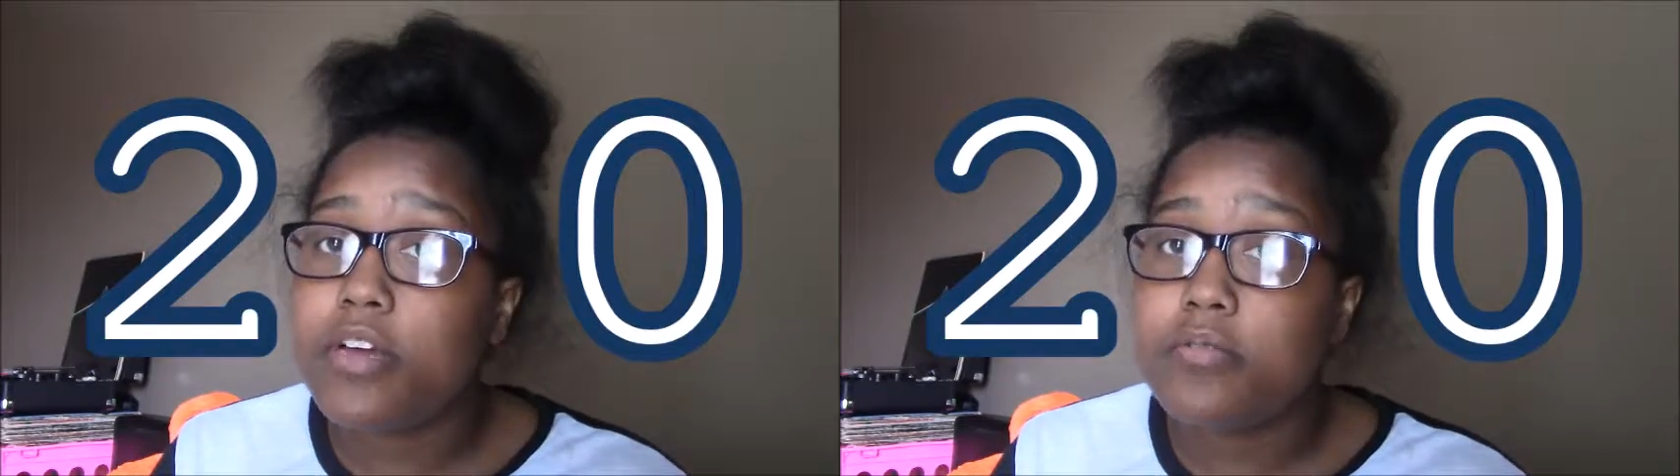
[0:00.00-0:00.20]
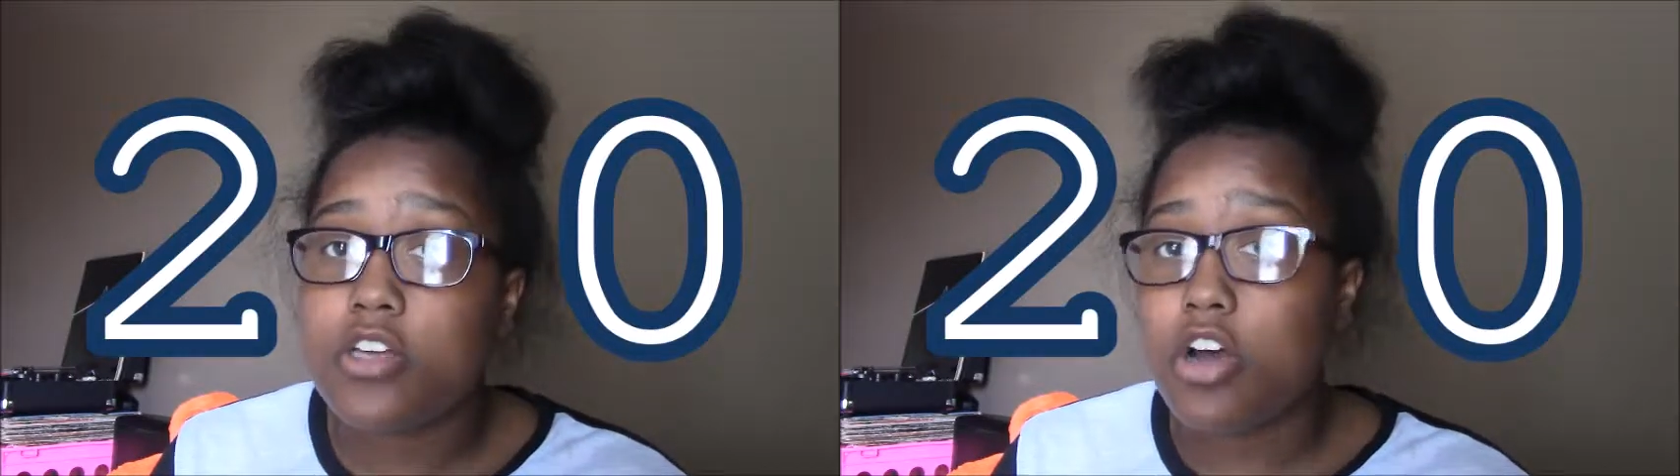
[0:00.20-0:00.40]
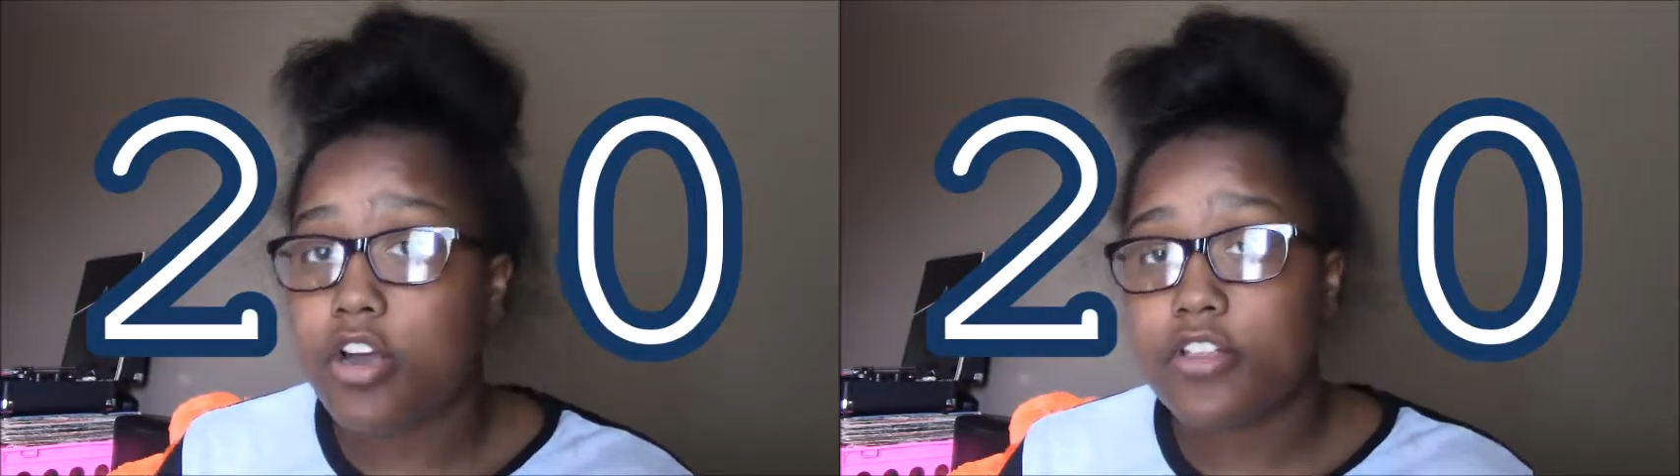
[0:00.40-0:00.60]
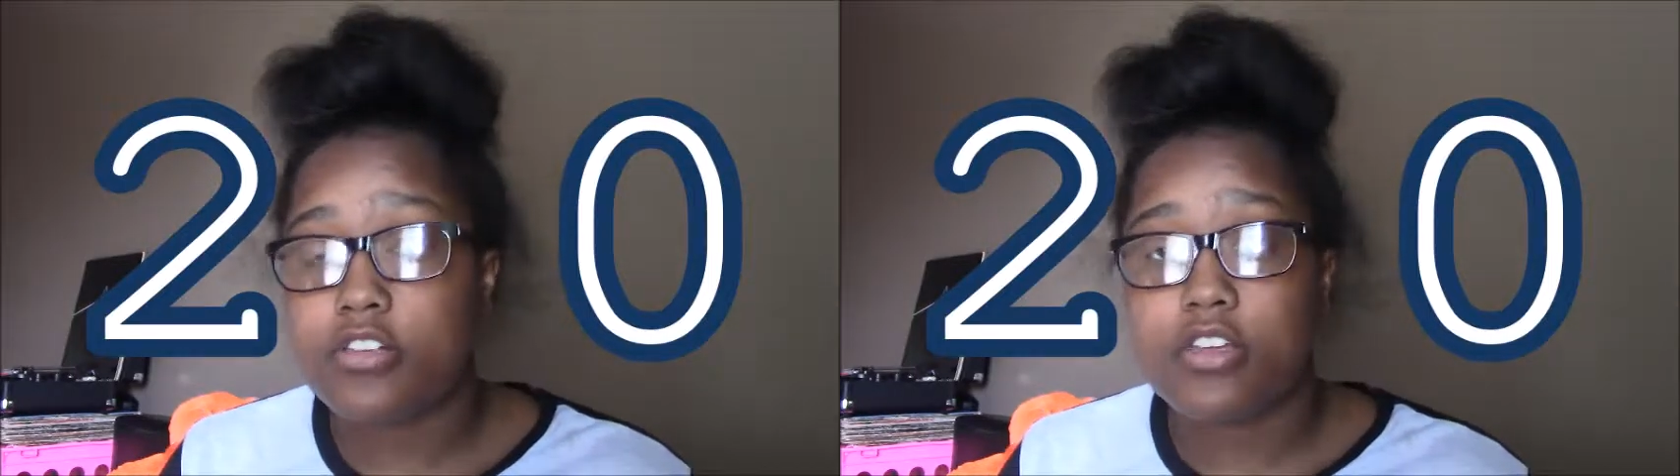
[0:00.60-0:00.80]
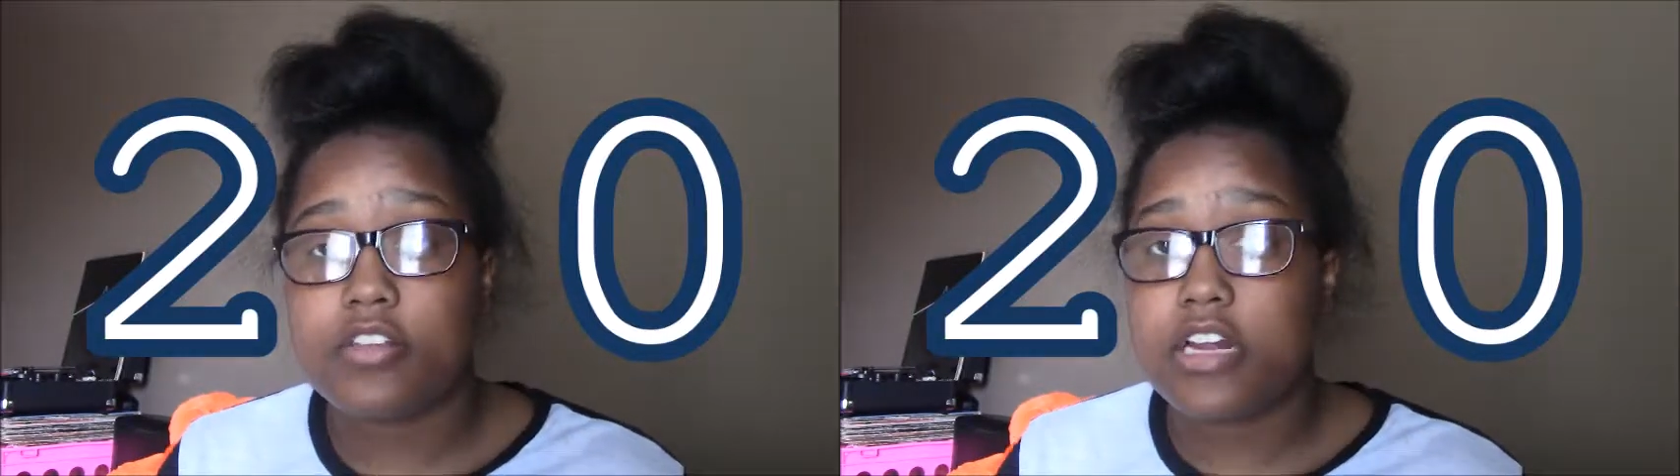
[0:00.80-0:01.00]
I'm sorry, there's
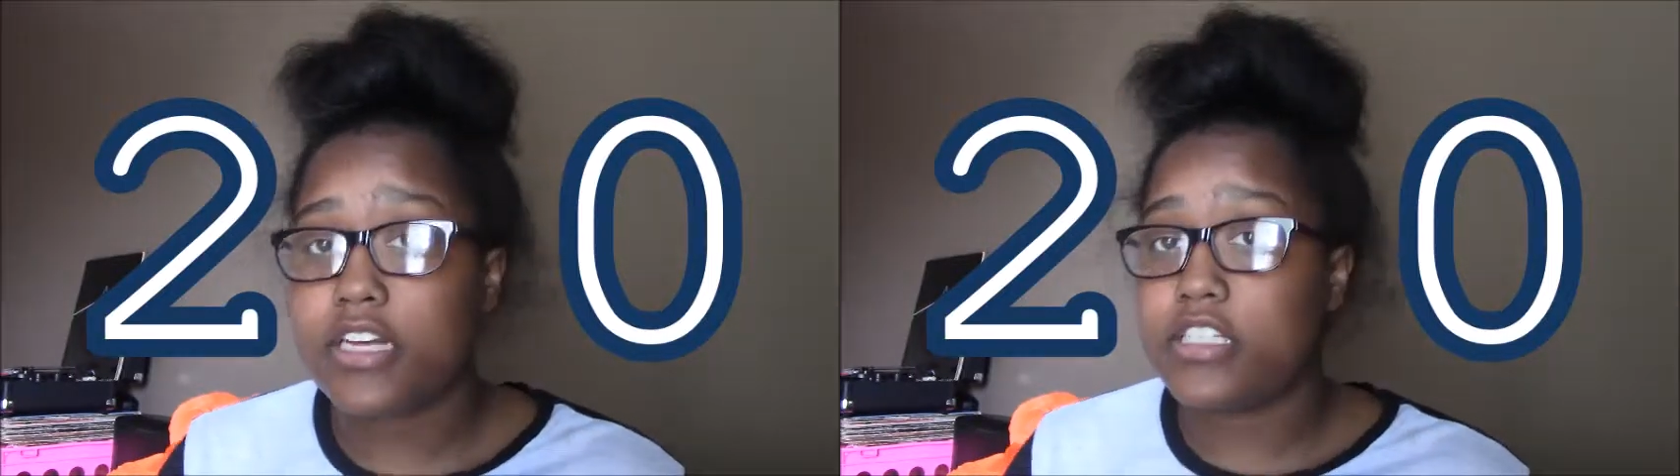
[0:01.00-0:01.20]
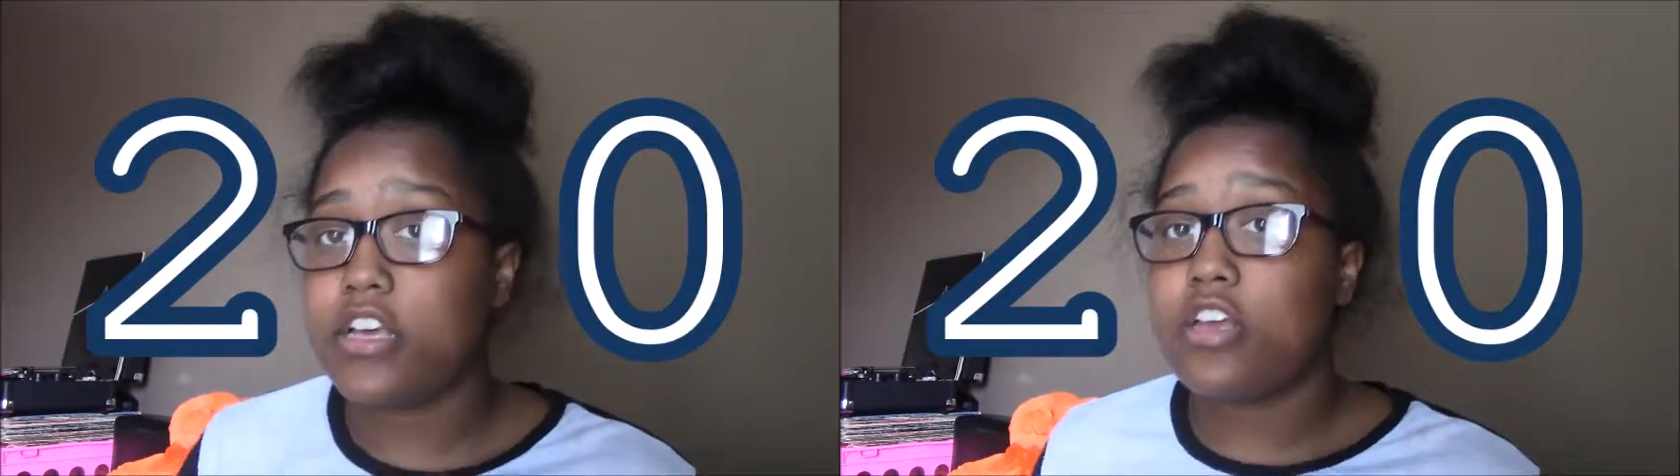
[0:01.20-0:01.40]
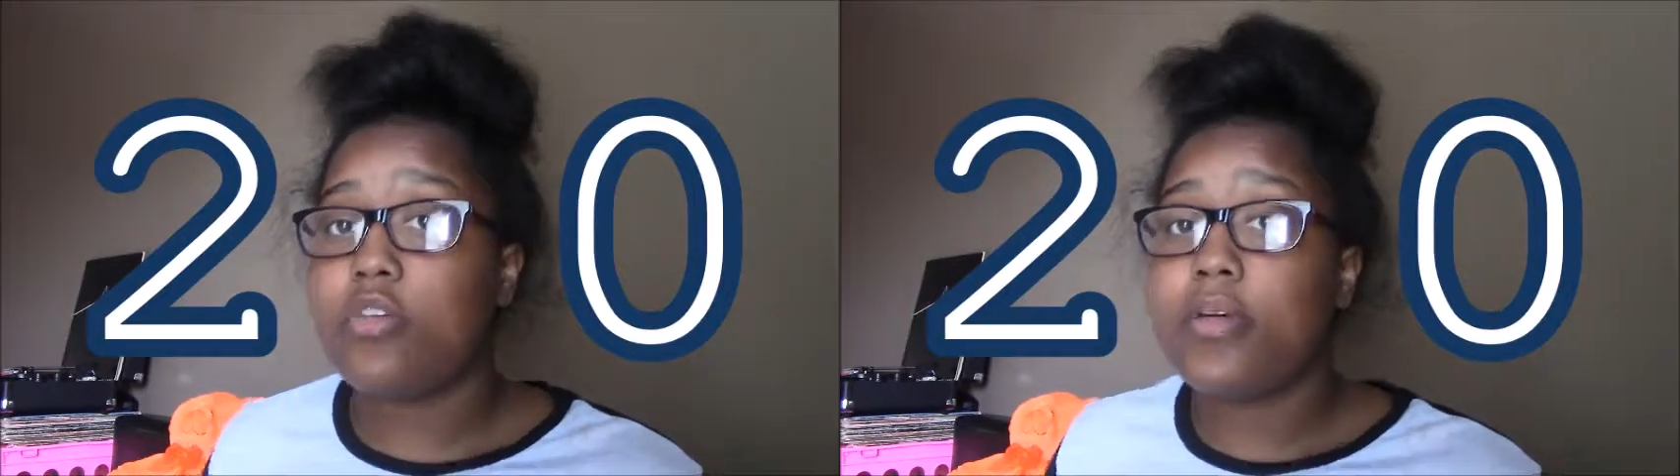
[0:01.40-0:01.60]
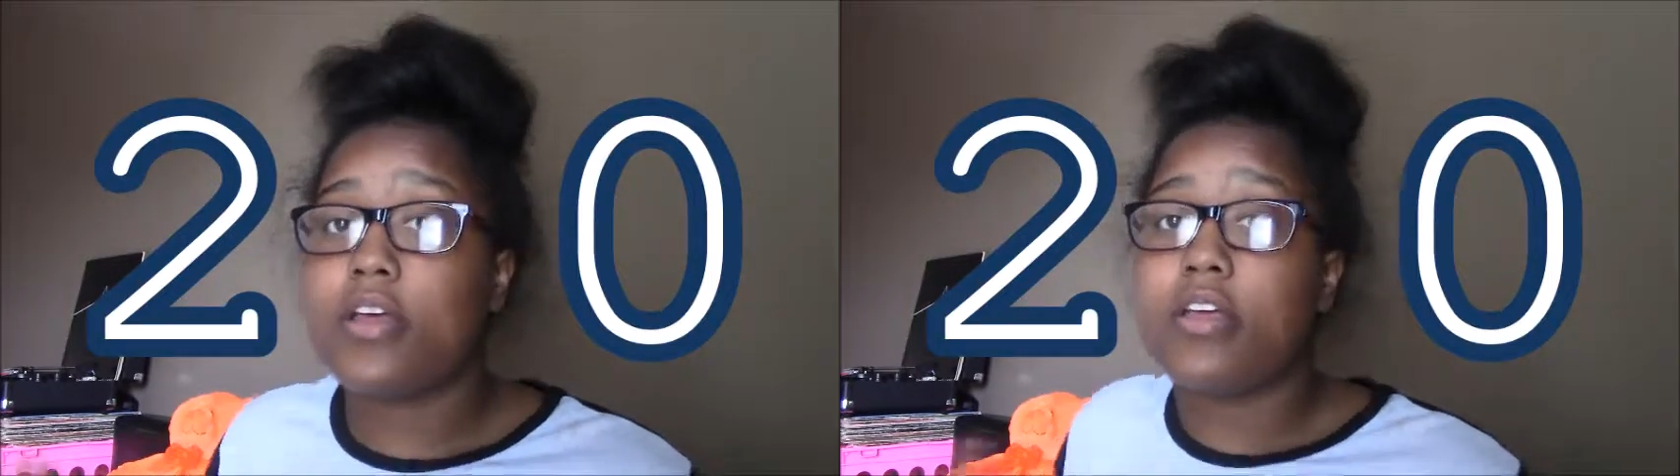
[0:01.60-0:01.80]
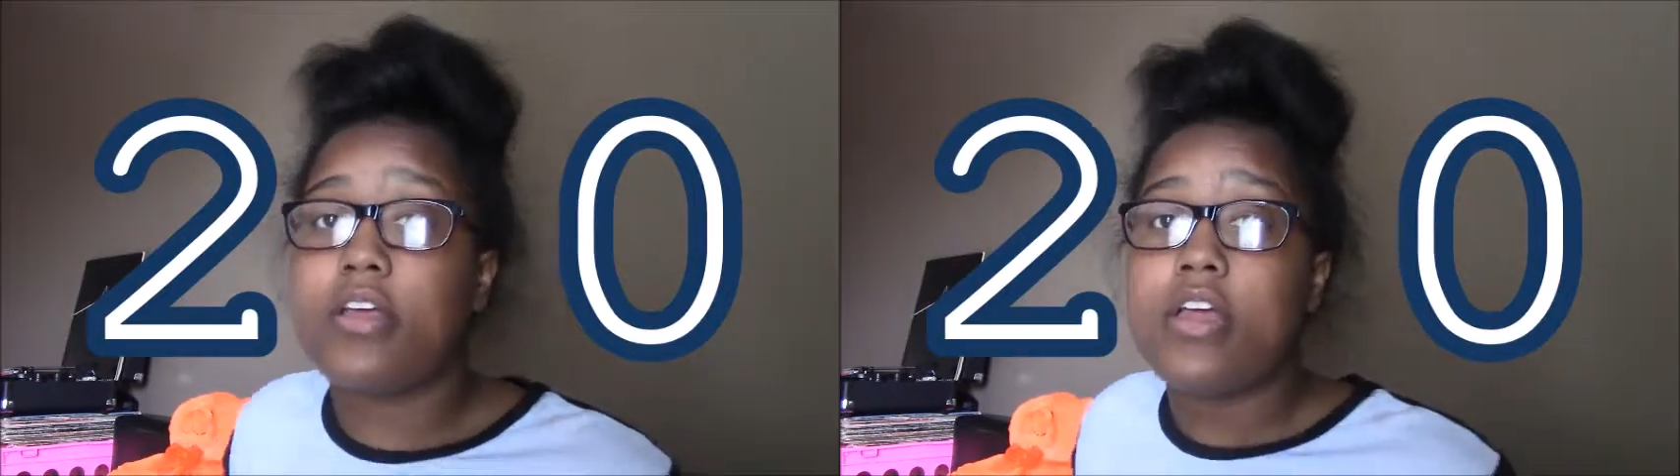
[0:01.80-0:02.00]
nothing I can tell you, but